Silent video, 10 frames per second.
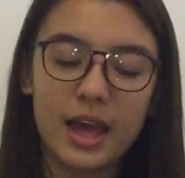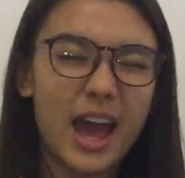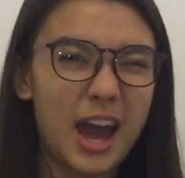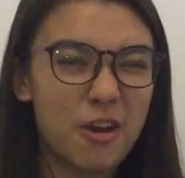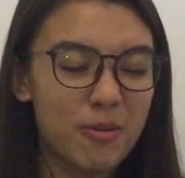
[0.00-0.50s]

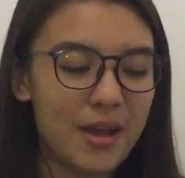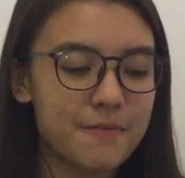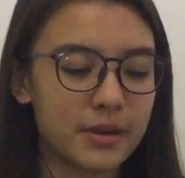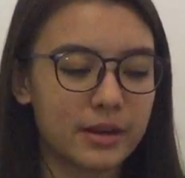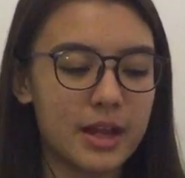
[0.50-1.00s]

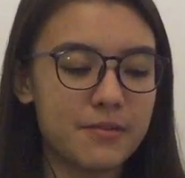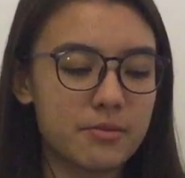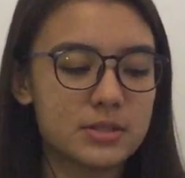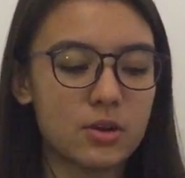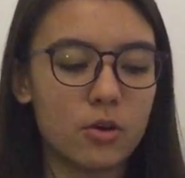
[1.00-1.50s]
However, if it
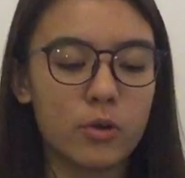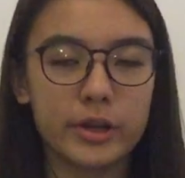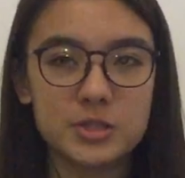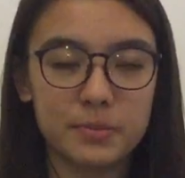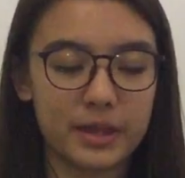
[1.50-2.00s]
was the
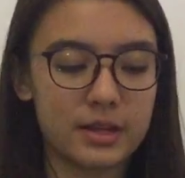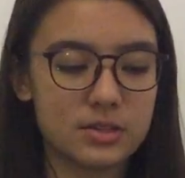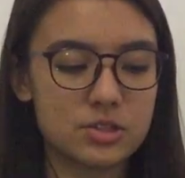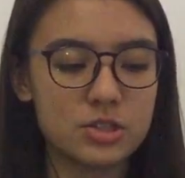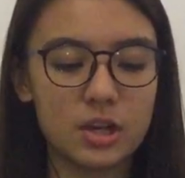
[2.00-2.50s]
orange
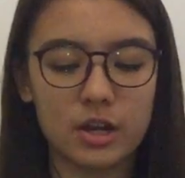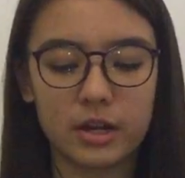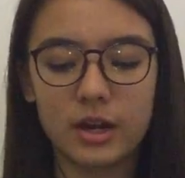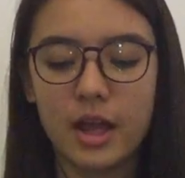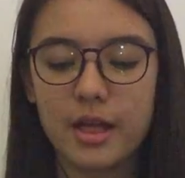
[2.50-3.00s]
player's
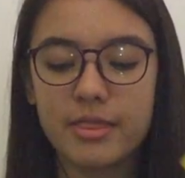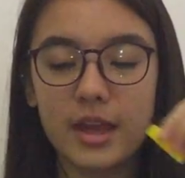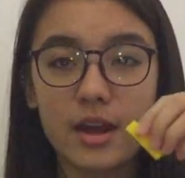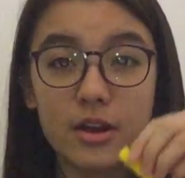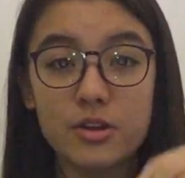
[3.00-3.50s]
turn,
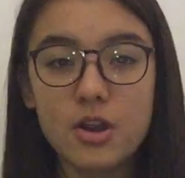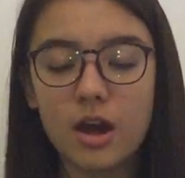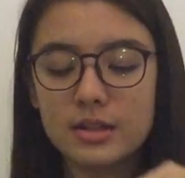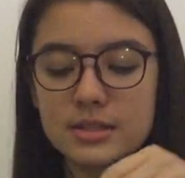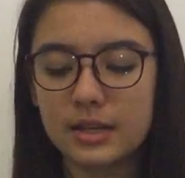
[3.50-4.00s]
they are
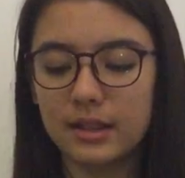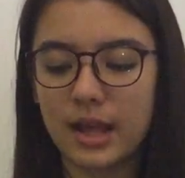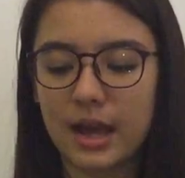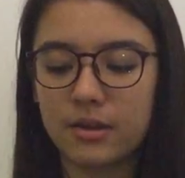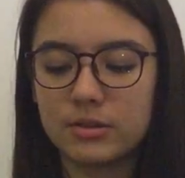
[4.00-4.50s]
not
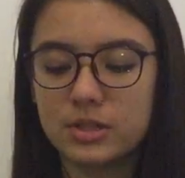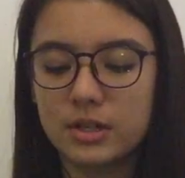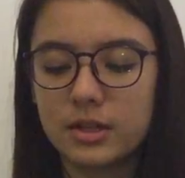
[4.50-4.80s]
allowed